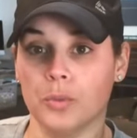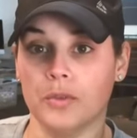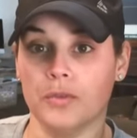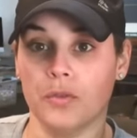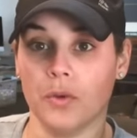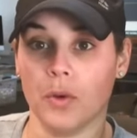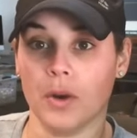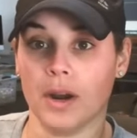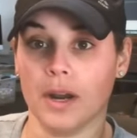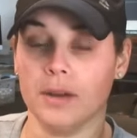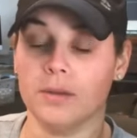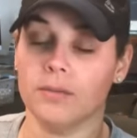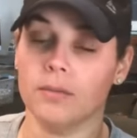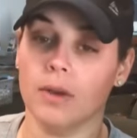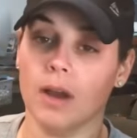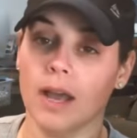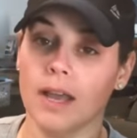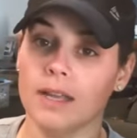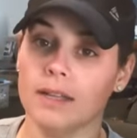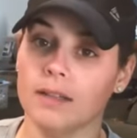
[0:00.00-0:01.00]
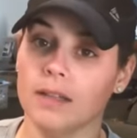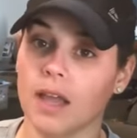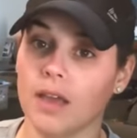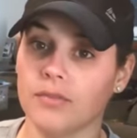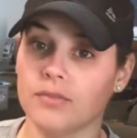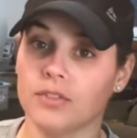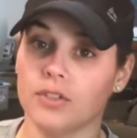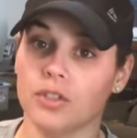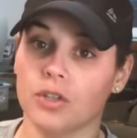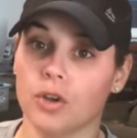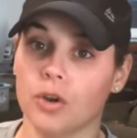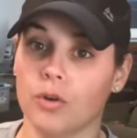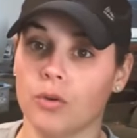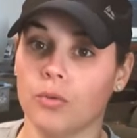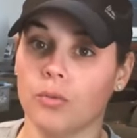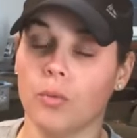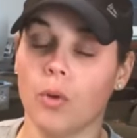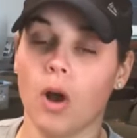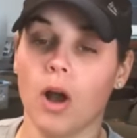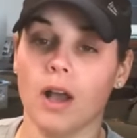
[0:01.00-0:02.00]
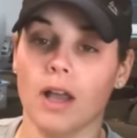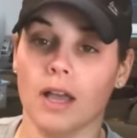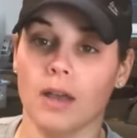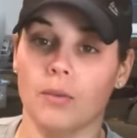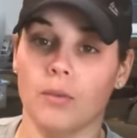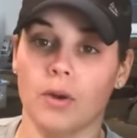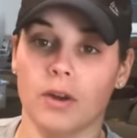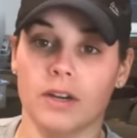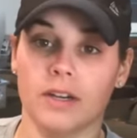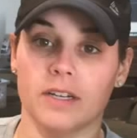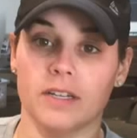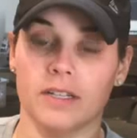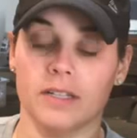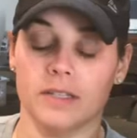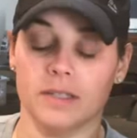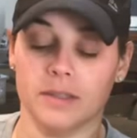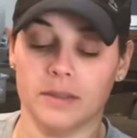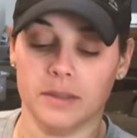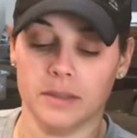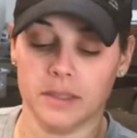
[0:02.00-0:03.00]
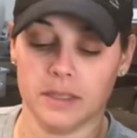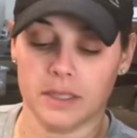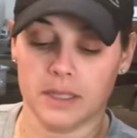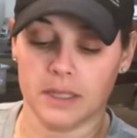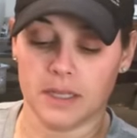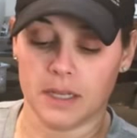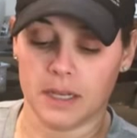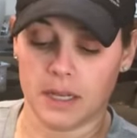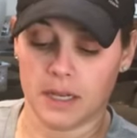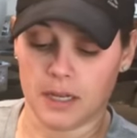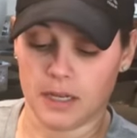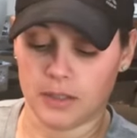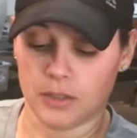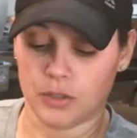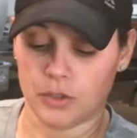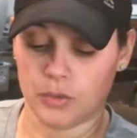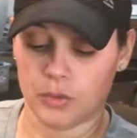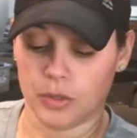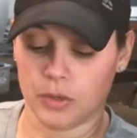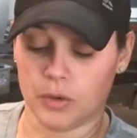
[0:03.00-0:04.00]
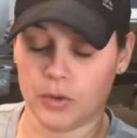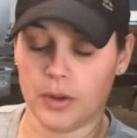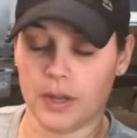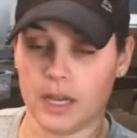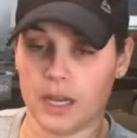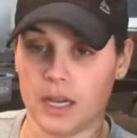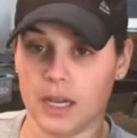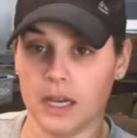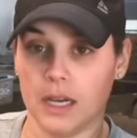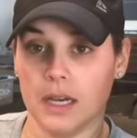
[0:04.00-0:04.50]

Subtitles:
before I left to go walk, I wanted to do a quick